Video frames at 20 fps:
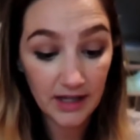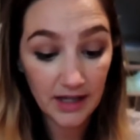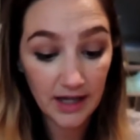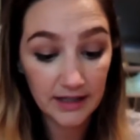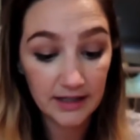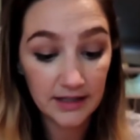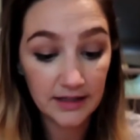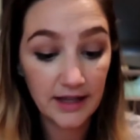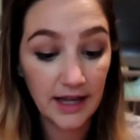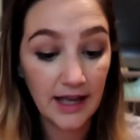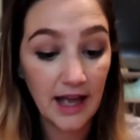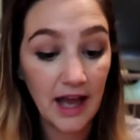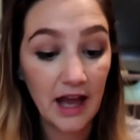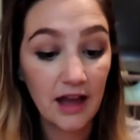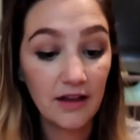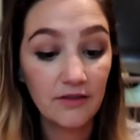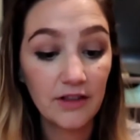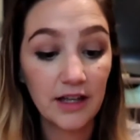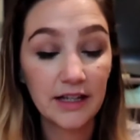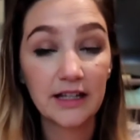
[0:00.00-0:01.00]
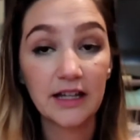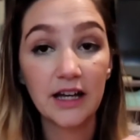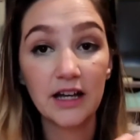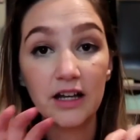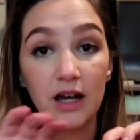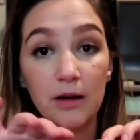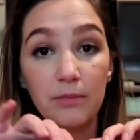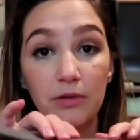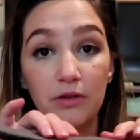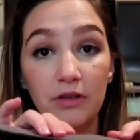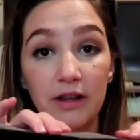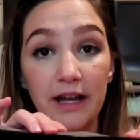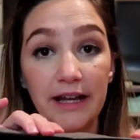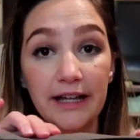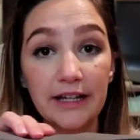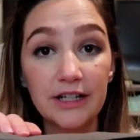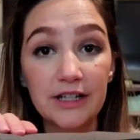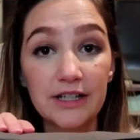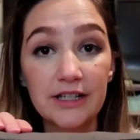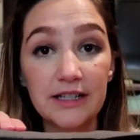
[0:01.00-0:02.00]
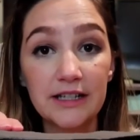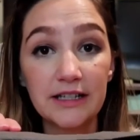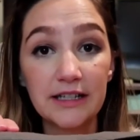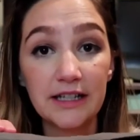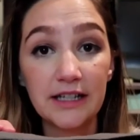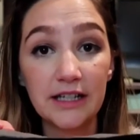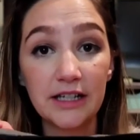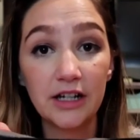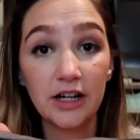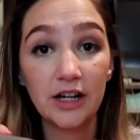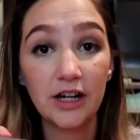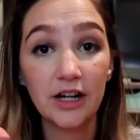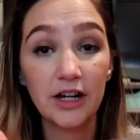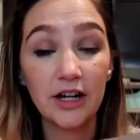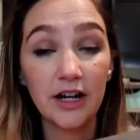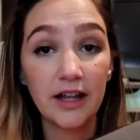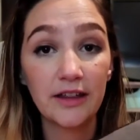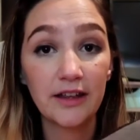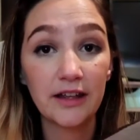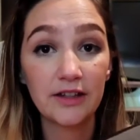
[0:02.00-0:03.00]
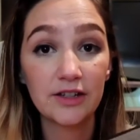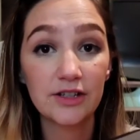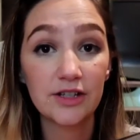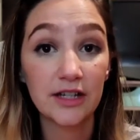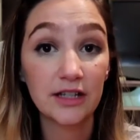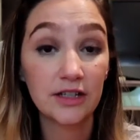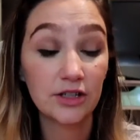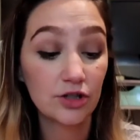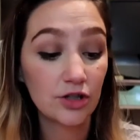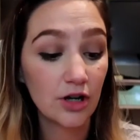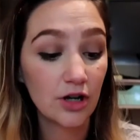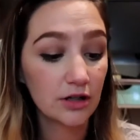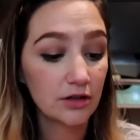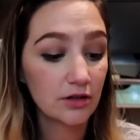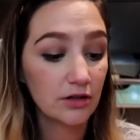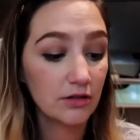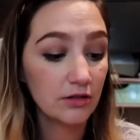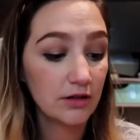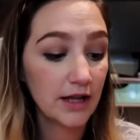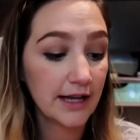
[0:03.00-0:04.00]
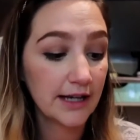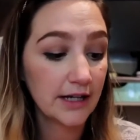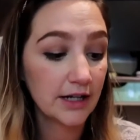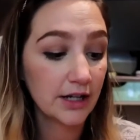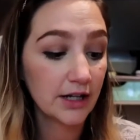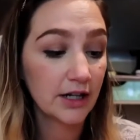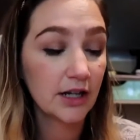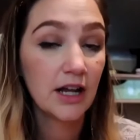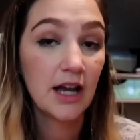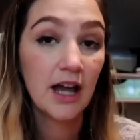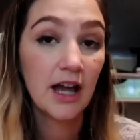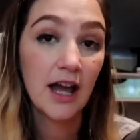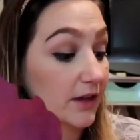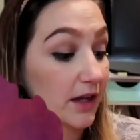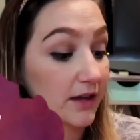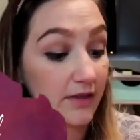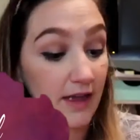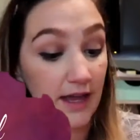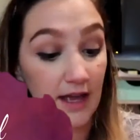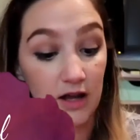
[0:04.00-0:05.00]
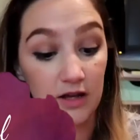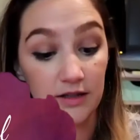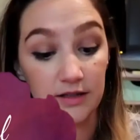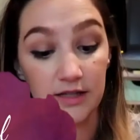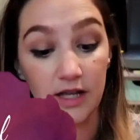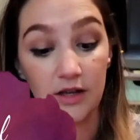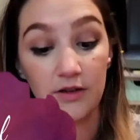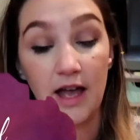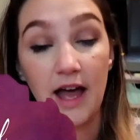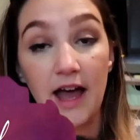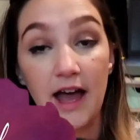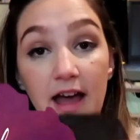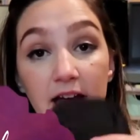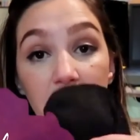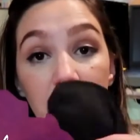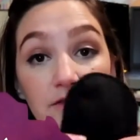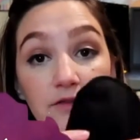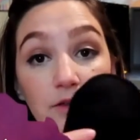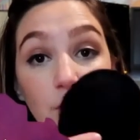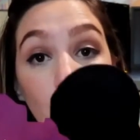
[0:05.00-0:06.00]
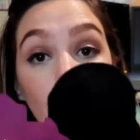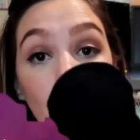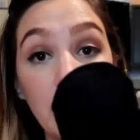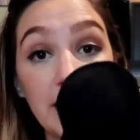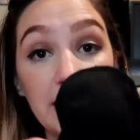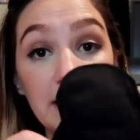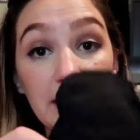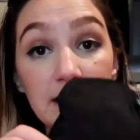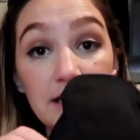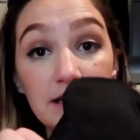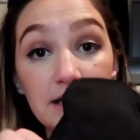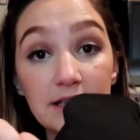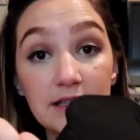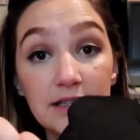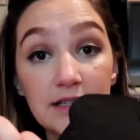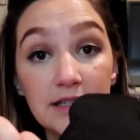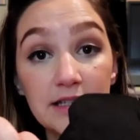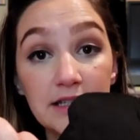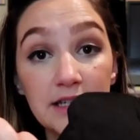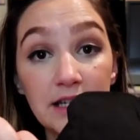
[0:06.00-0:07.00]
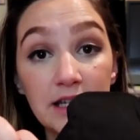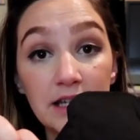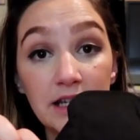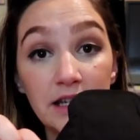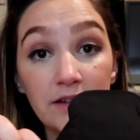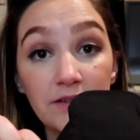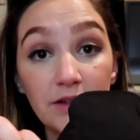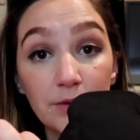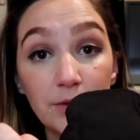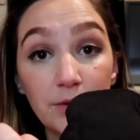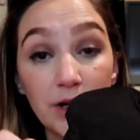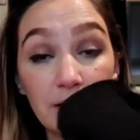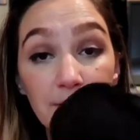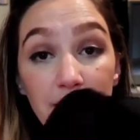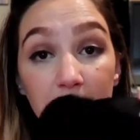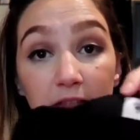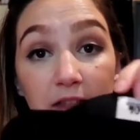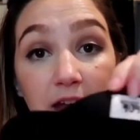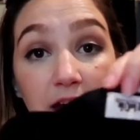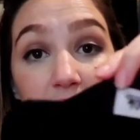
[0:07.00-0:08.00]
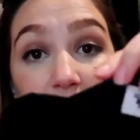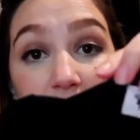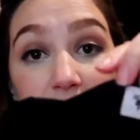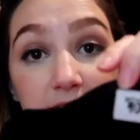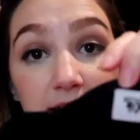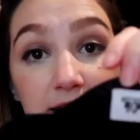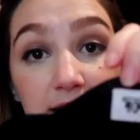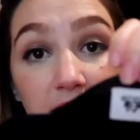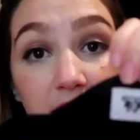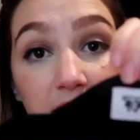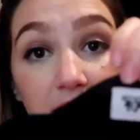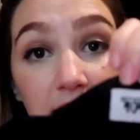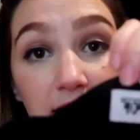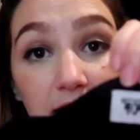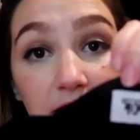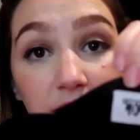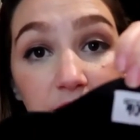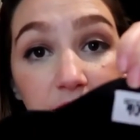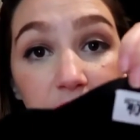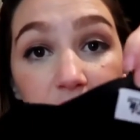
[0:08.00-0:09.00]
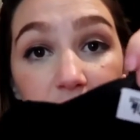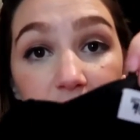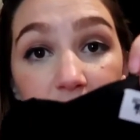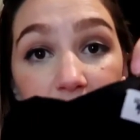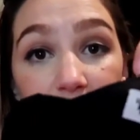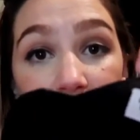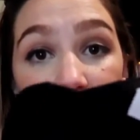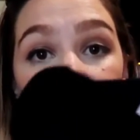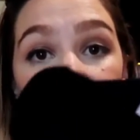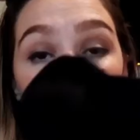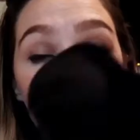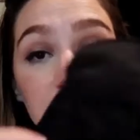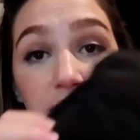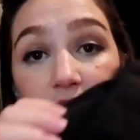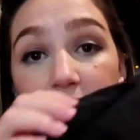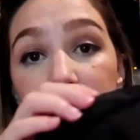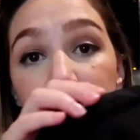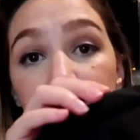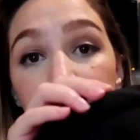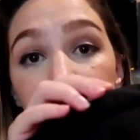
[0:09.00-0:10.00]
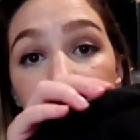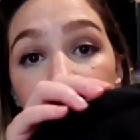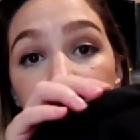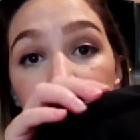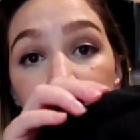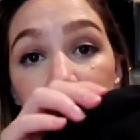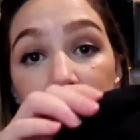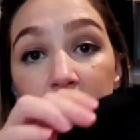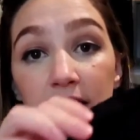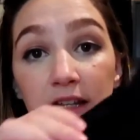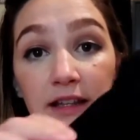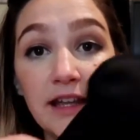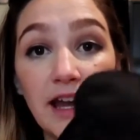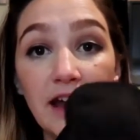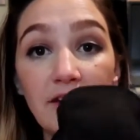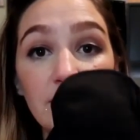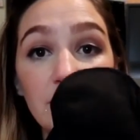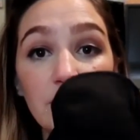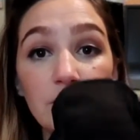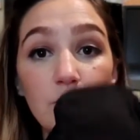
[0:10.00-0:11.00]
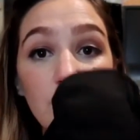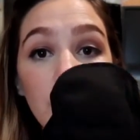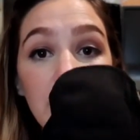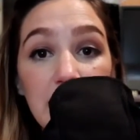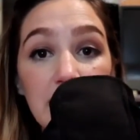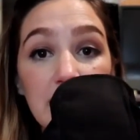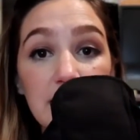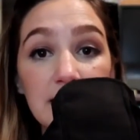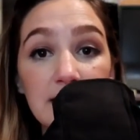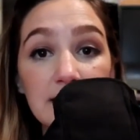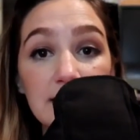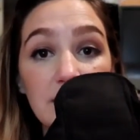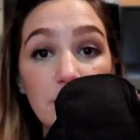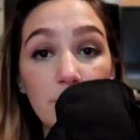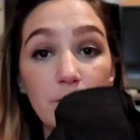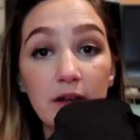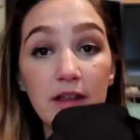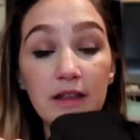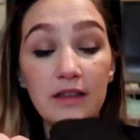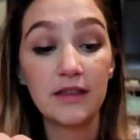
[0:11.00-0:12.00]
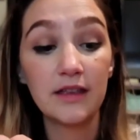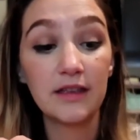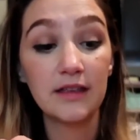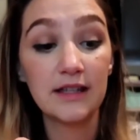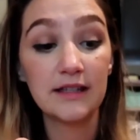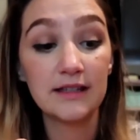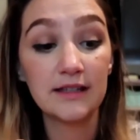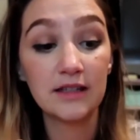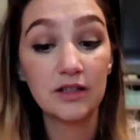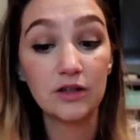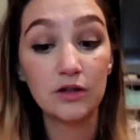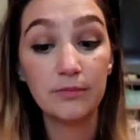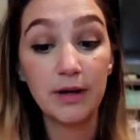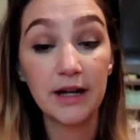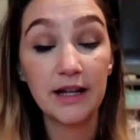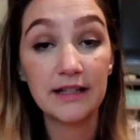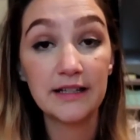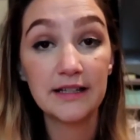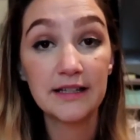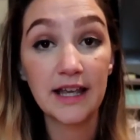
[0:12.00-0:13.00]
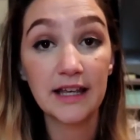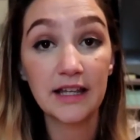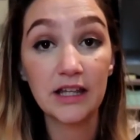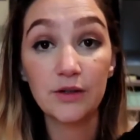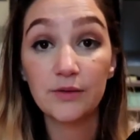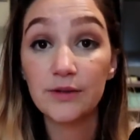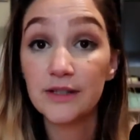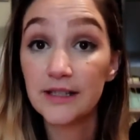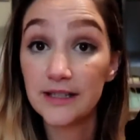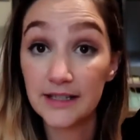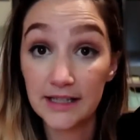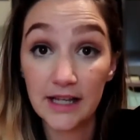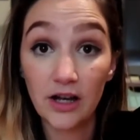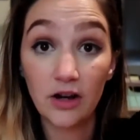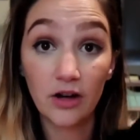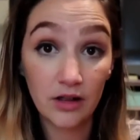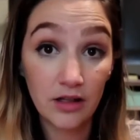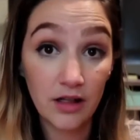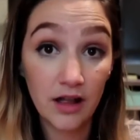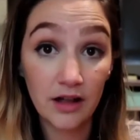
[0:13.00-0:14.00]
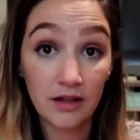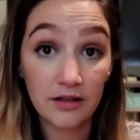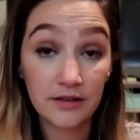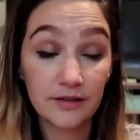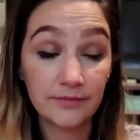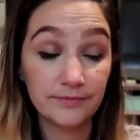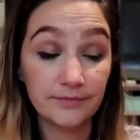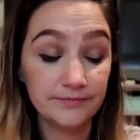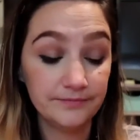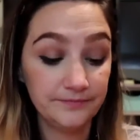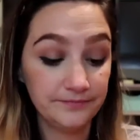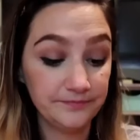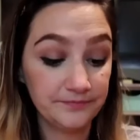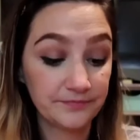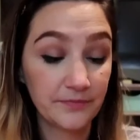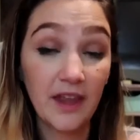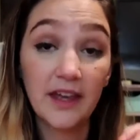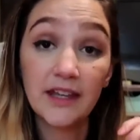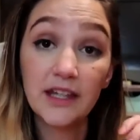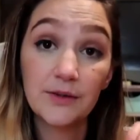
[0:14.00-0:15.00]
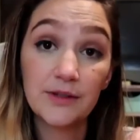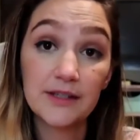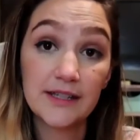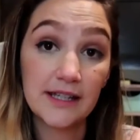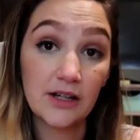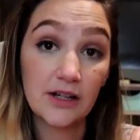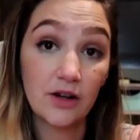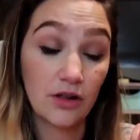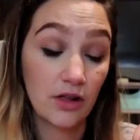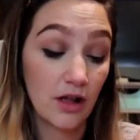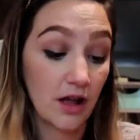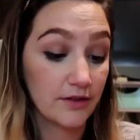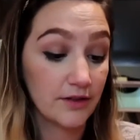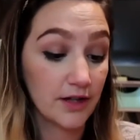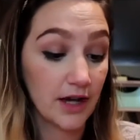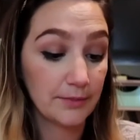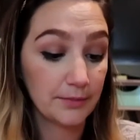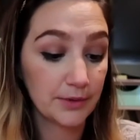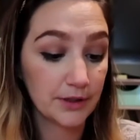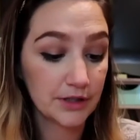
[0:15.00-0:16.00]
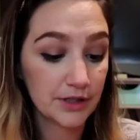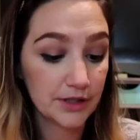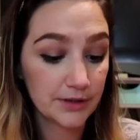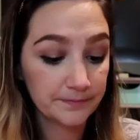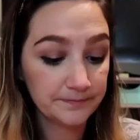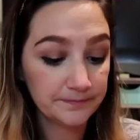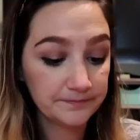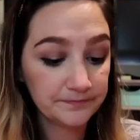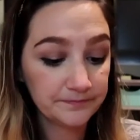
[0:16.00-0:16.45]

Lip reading: They have like a couple layers in here. I think there's like a charcoal layer. They also have wings. If you're worried about that, it says HighOh on here. They have little wings with these little buttons like you would see on cloth cloth diapers.